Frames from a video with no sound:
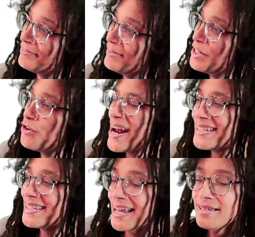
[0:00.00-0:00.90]
It
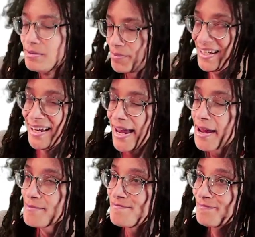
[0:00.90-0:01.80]
transcends being a
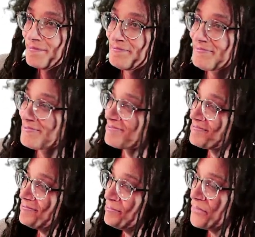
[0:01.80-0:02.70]
game
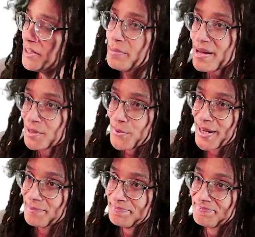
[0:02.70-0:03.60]
in the best way.